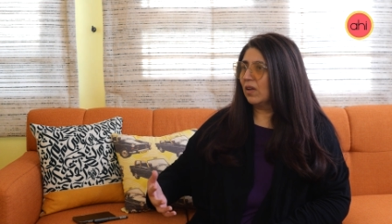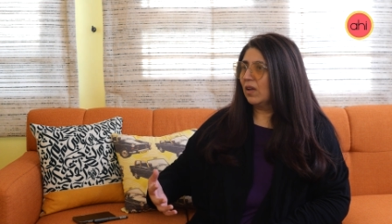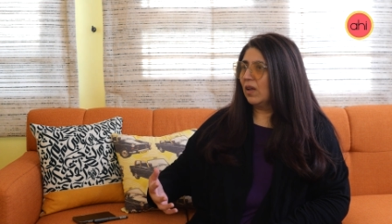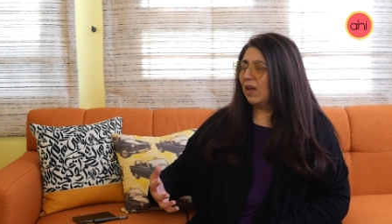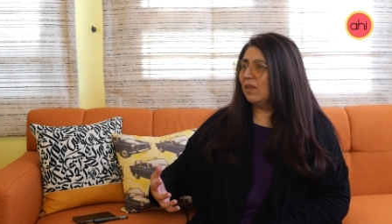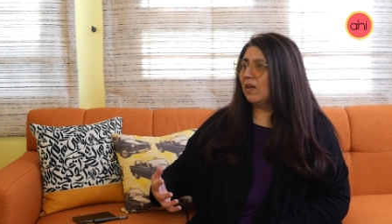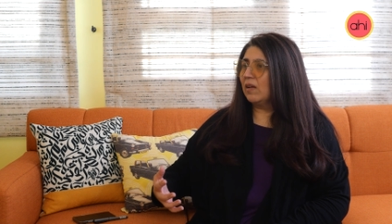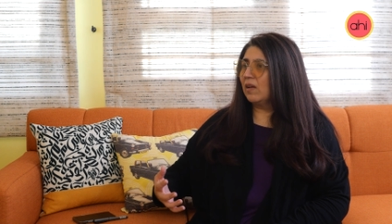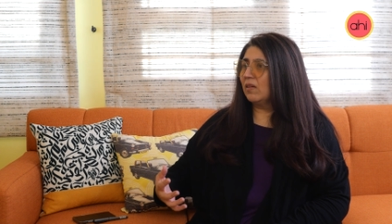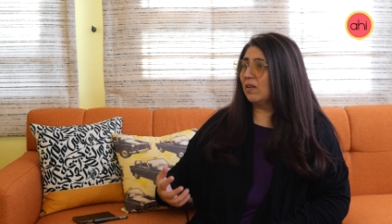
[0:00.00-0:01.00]
Right. In
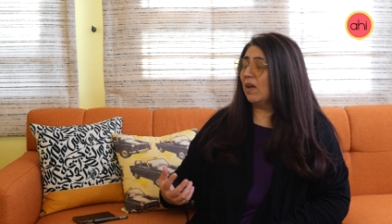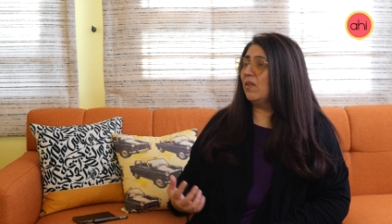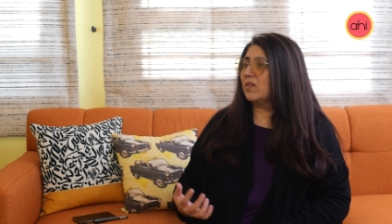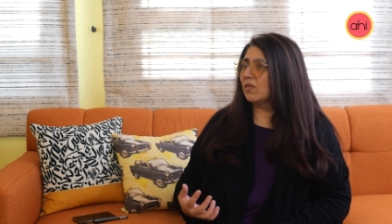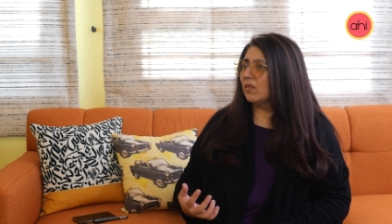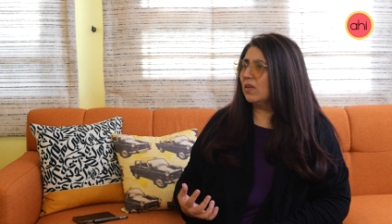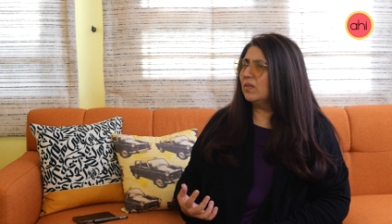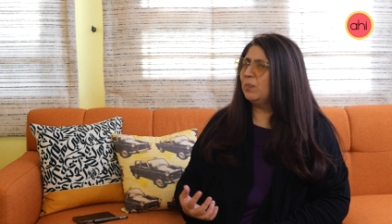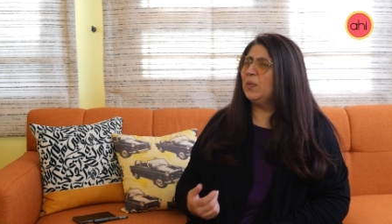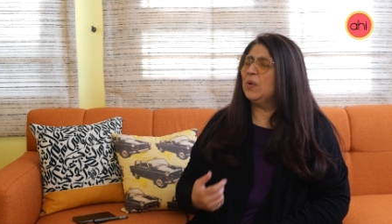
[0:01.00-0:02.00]
the narrative. And
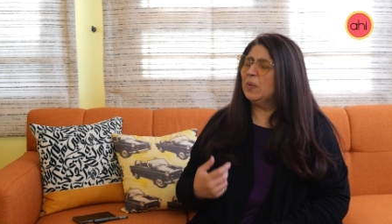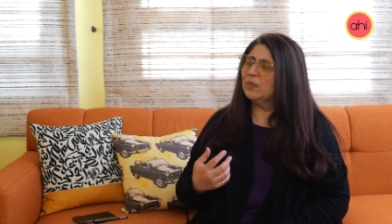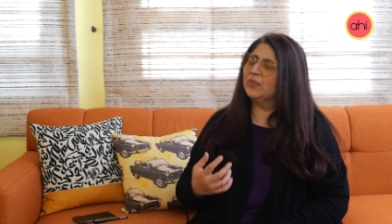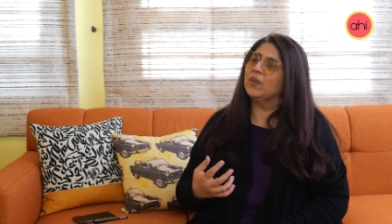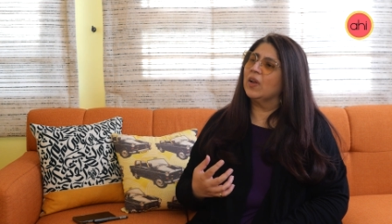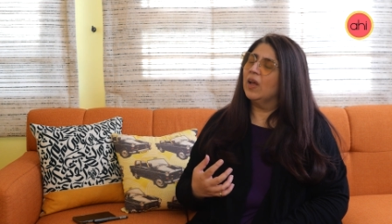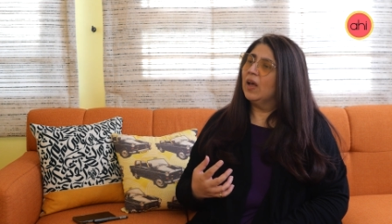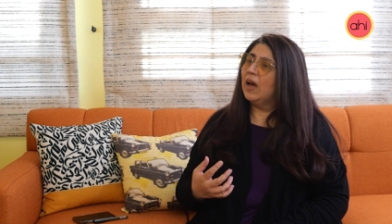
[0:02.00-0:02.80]
it's beautiful.